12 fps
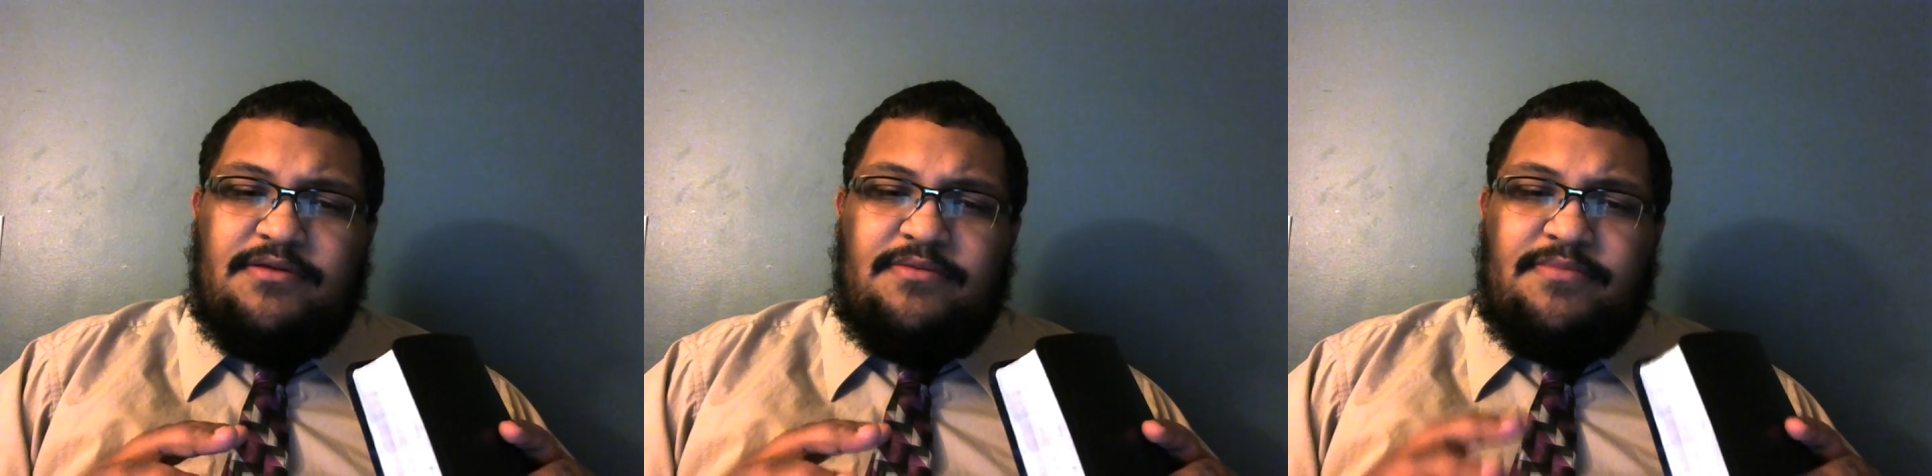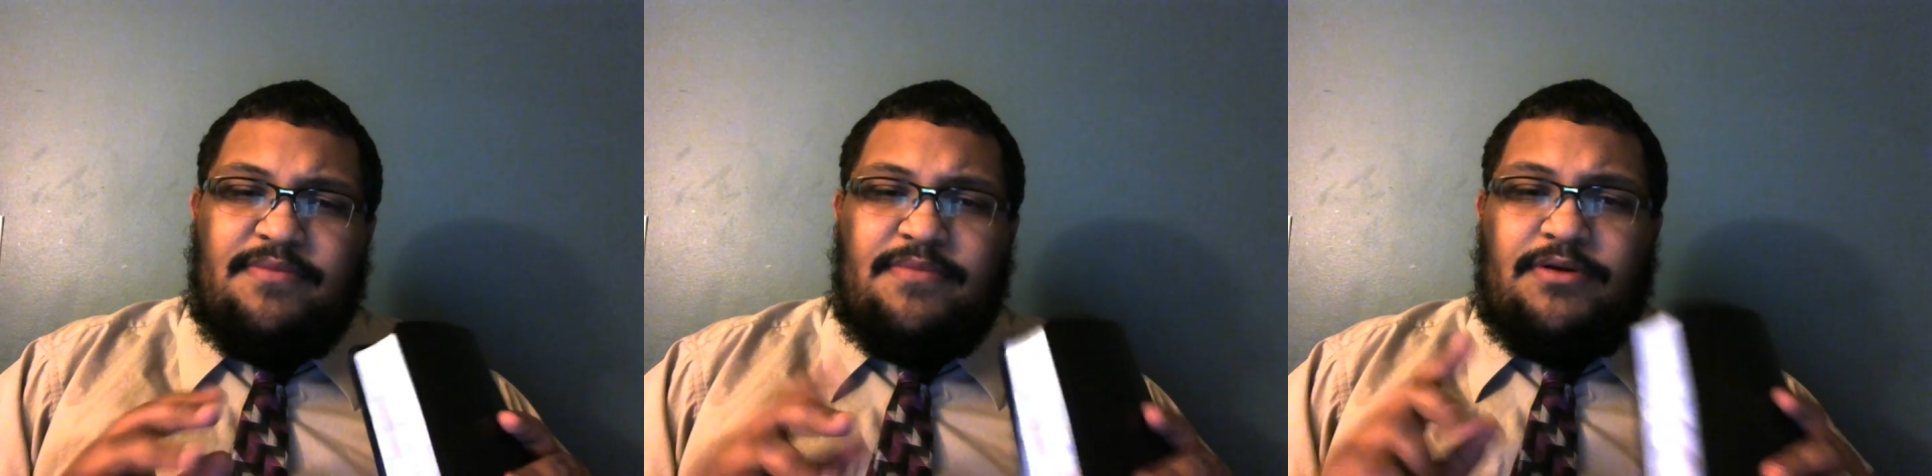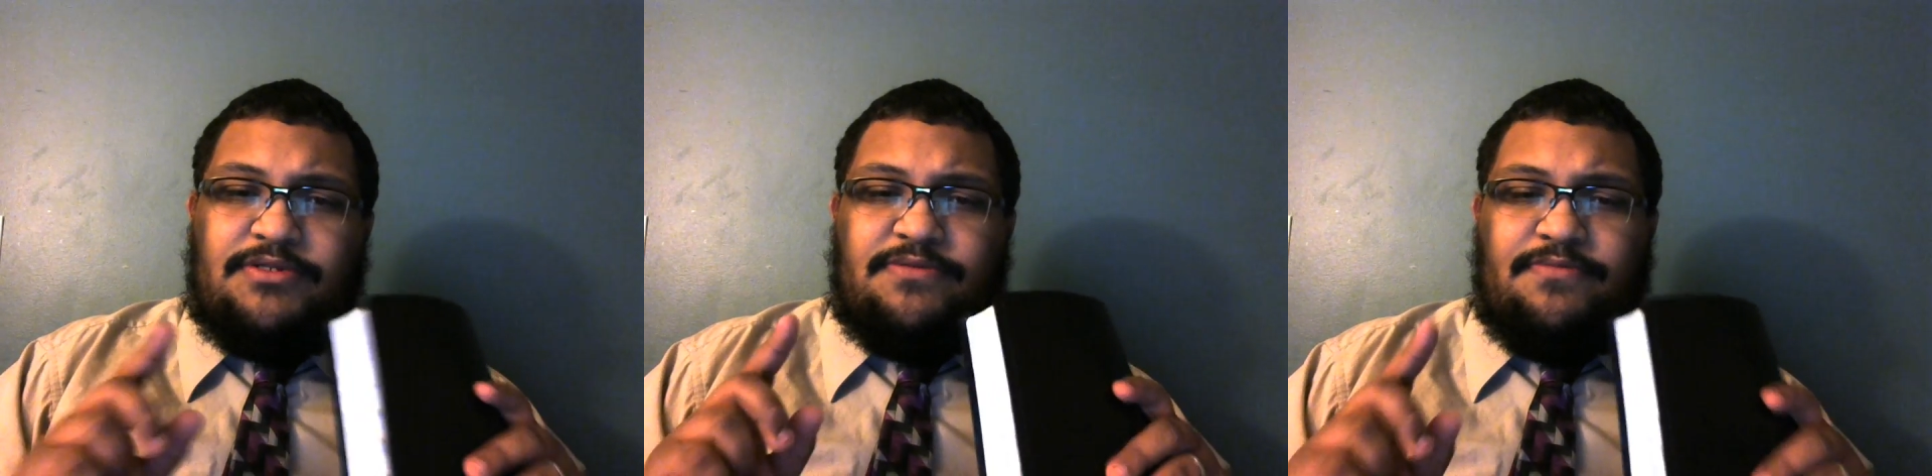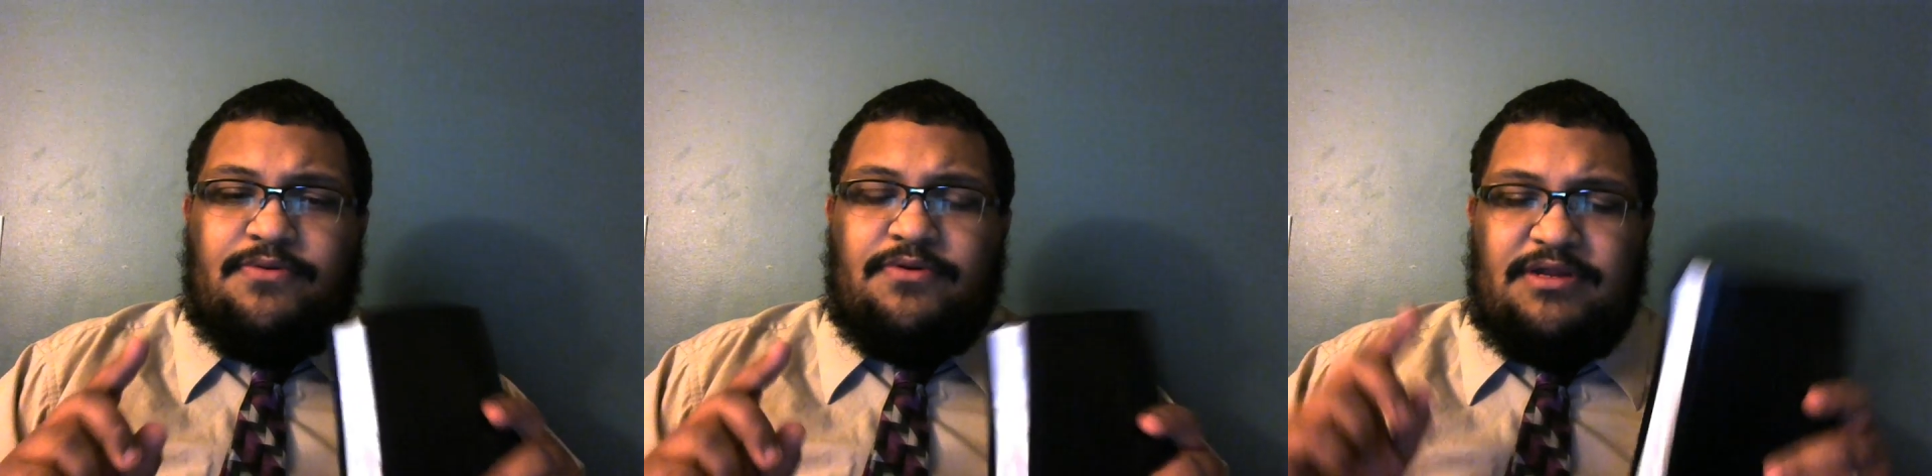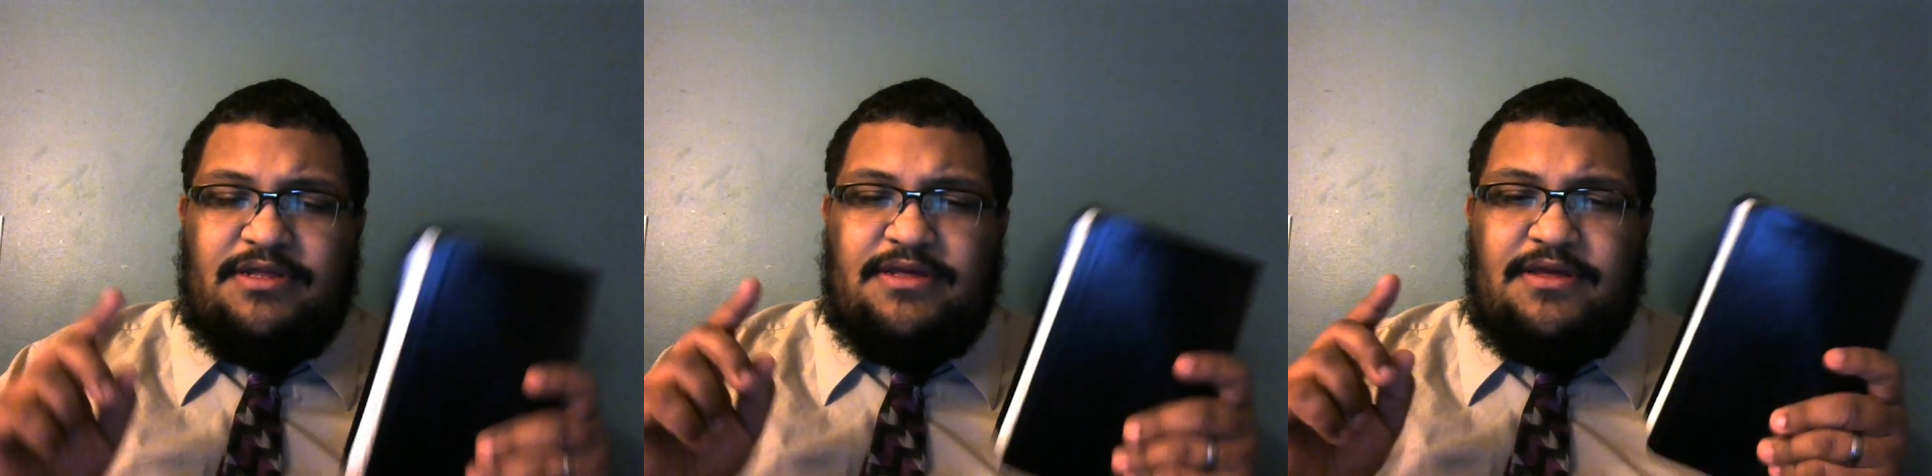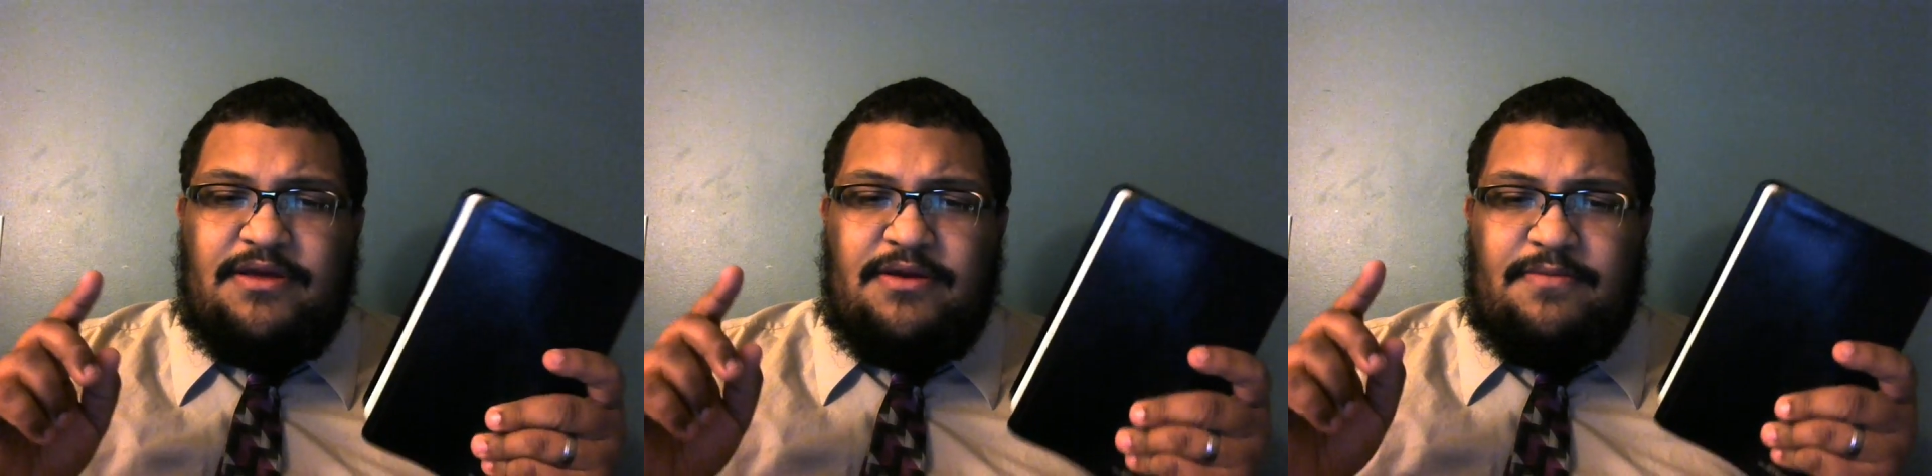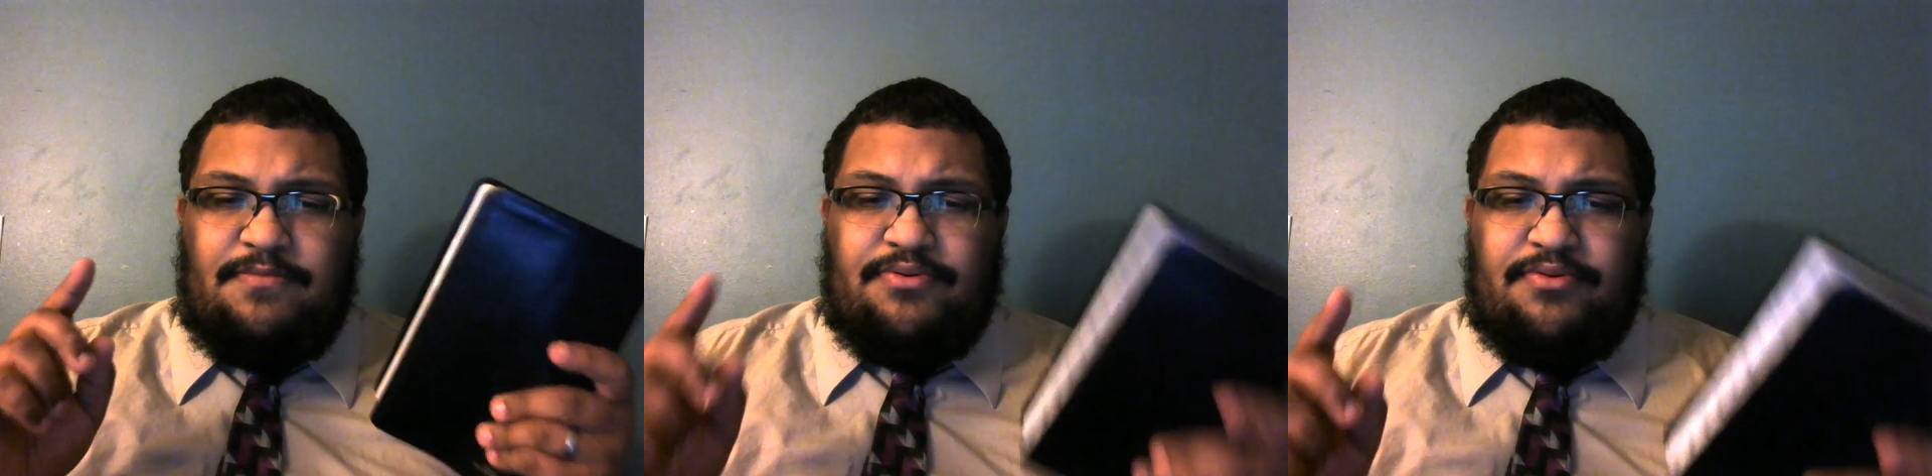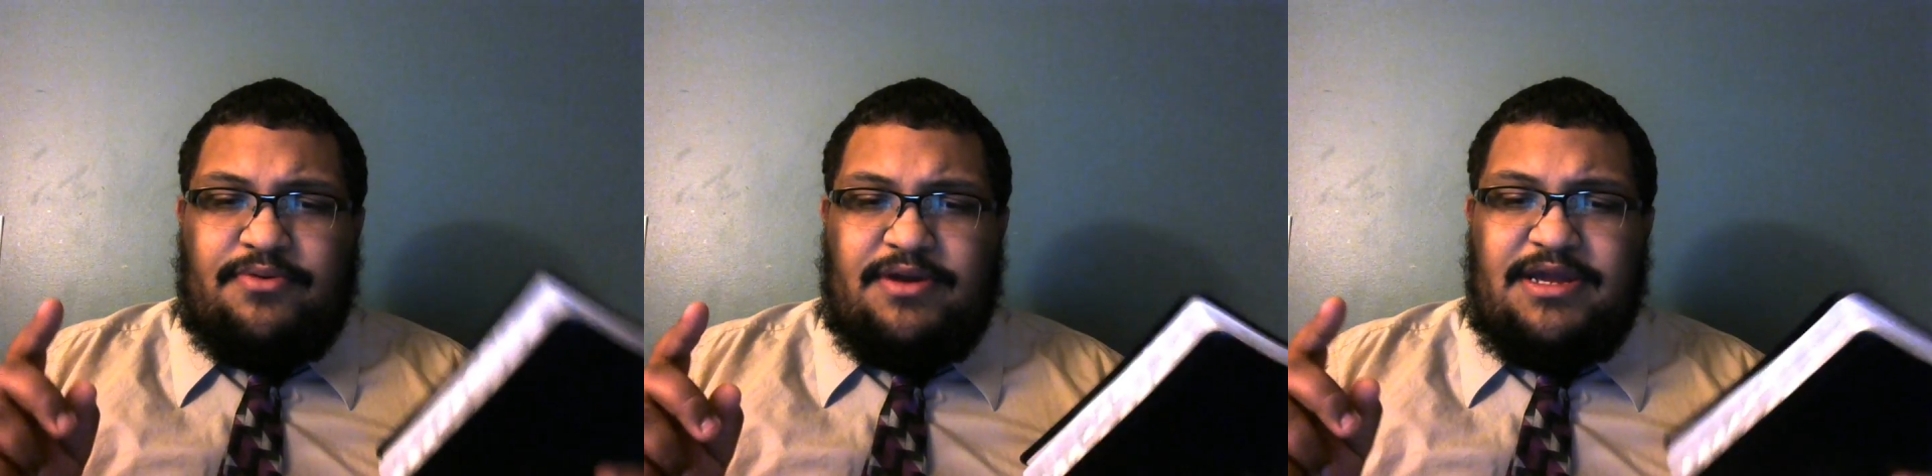But most importantly,
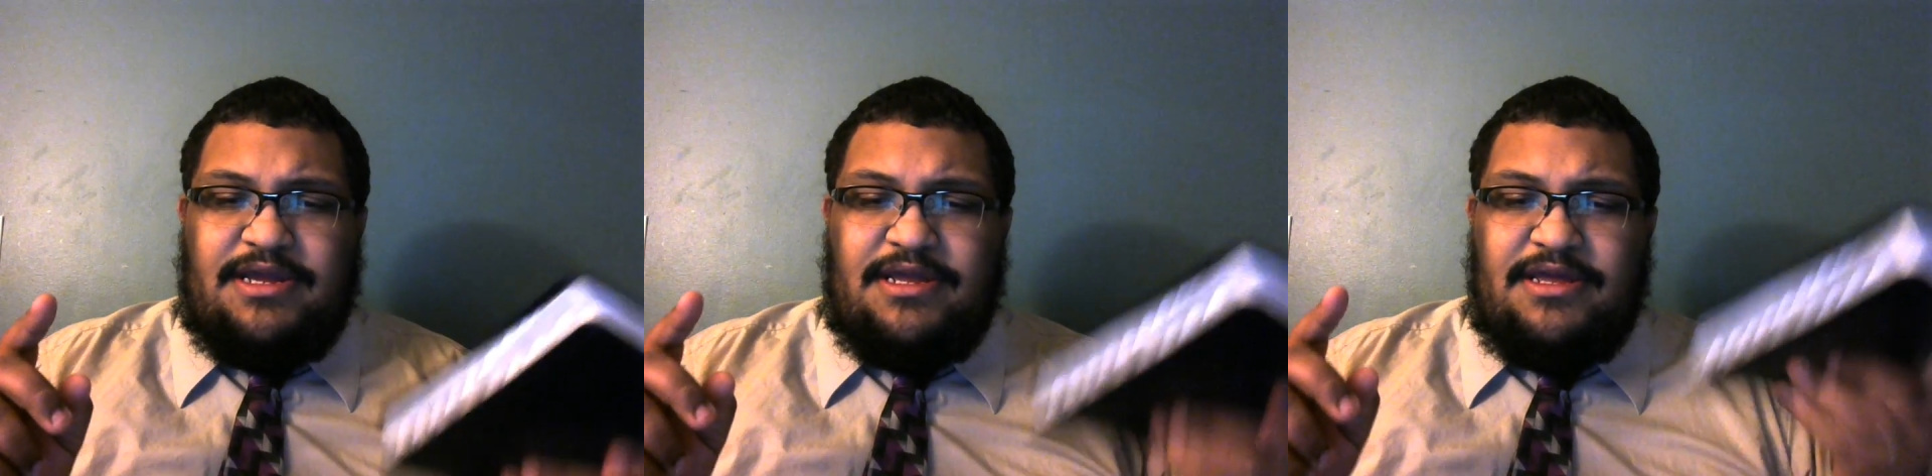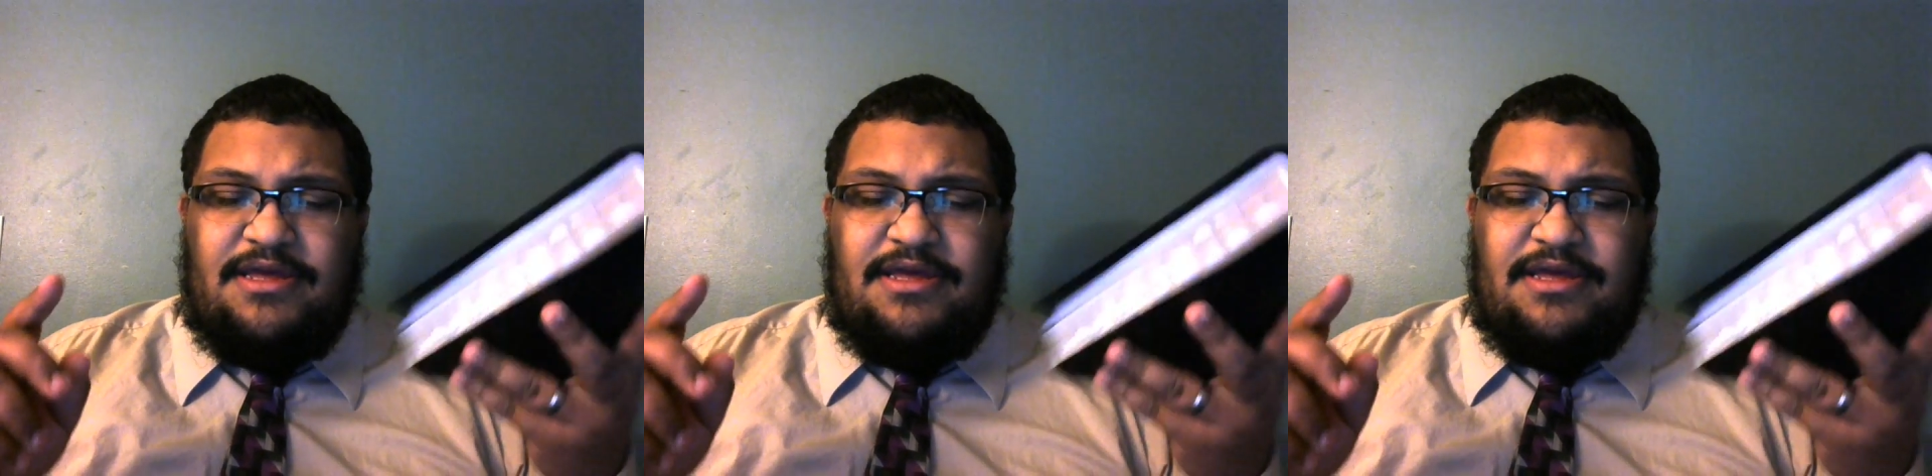pray